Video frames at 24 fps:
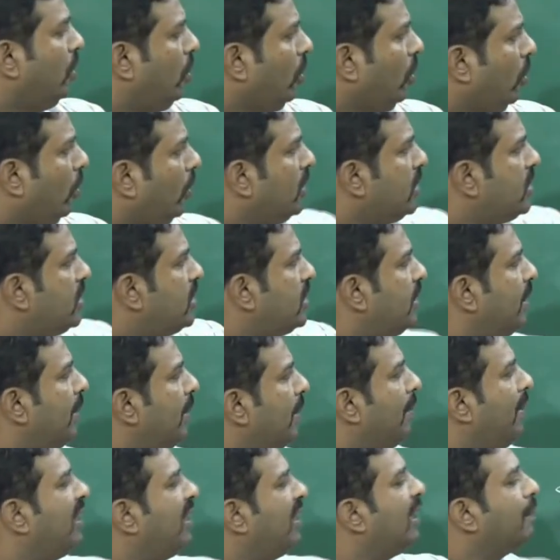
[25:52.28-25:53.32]
So 2
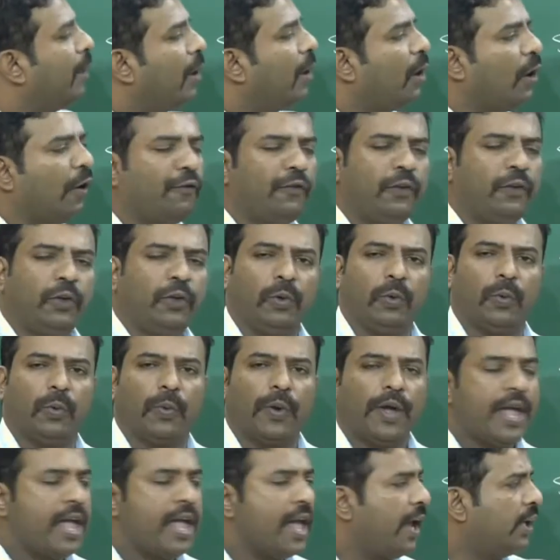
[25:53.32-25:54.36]
is multiple of
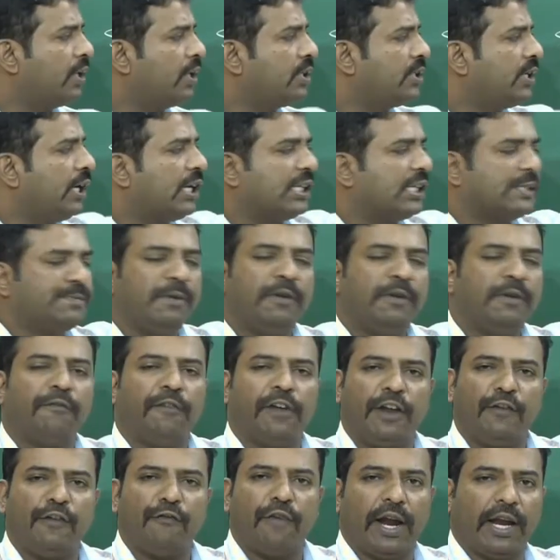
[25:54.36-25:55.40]
2. Hence it has
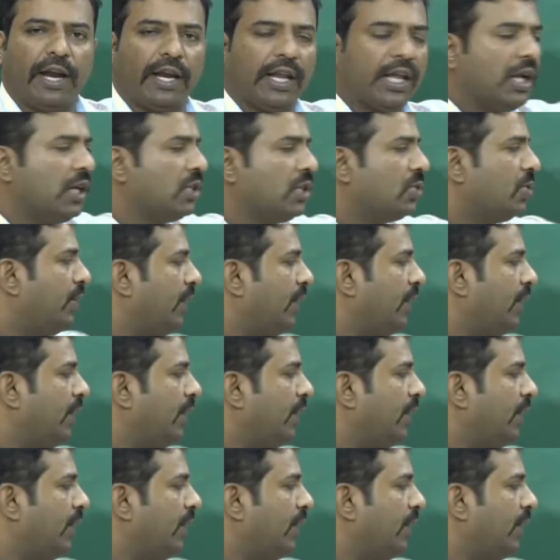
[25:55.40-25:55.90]
been verified.